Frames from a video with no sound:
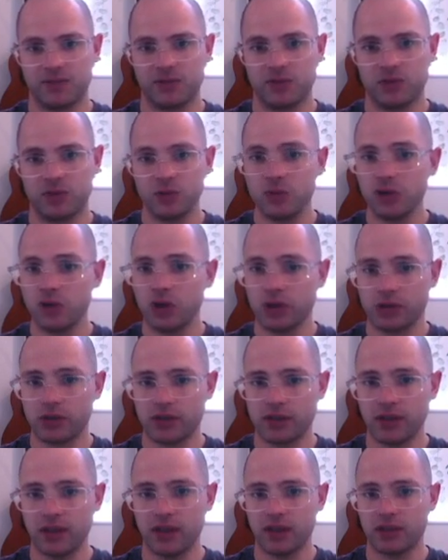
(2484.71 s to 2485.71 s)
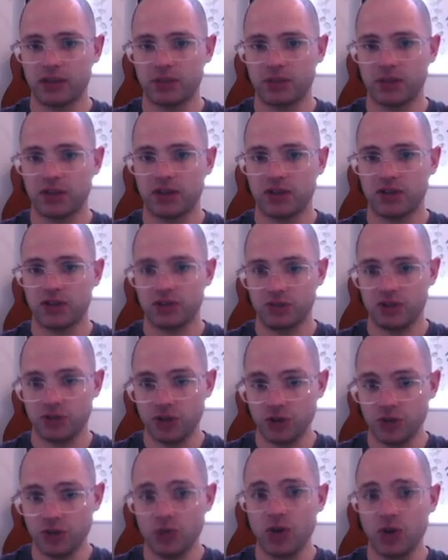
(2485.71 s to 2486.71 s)
"Do not think that because
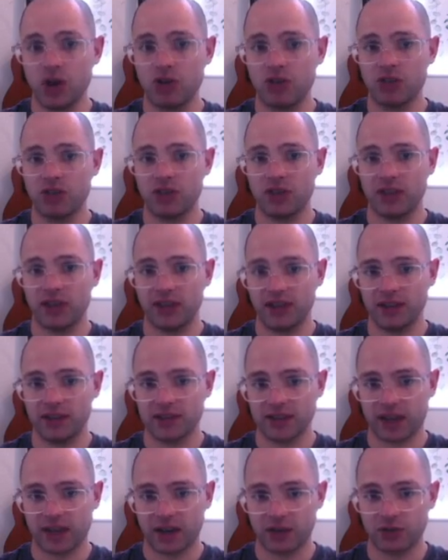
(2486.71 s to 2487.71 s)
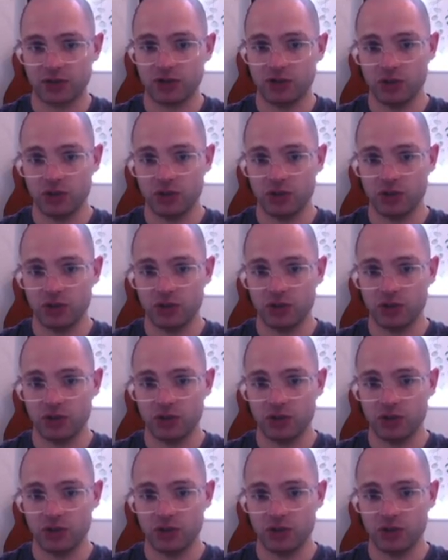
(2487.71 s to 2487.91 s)
you are in the king's house,